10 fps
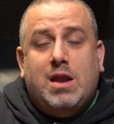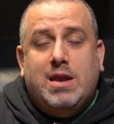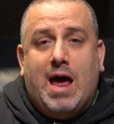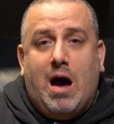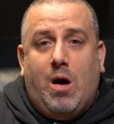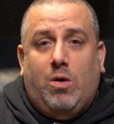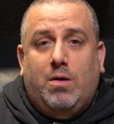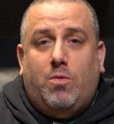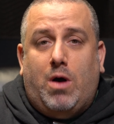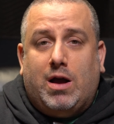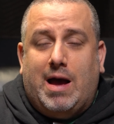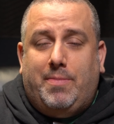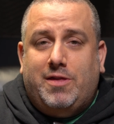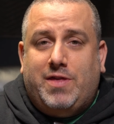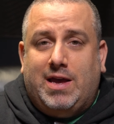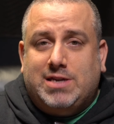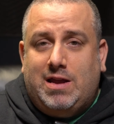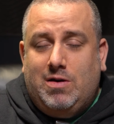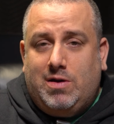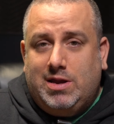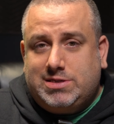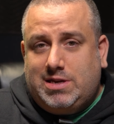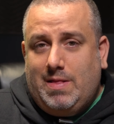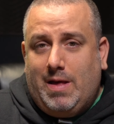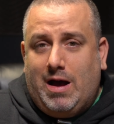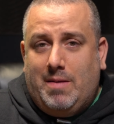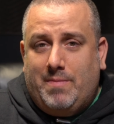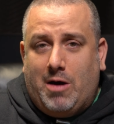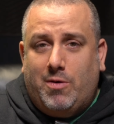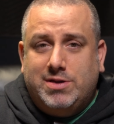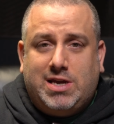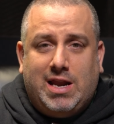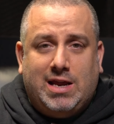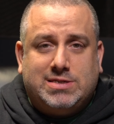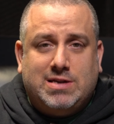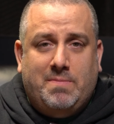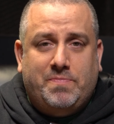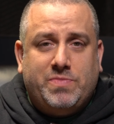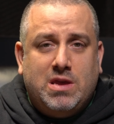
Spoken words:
Now, a couple of things I noticed, I was getting some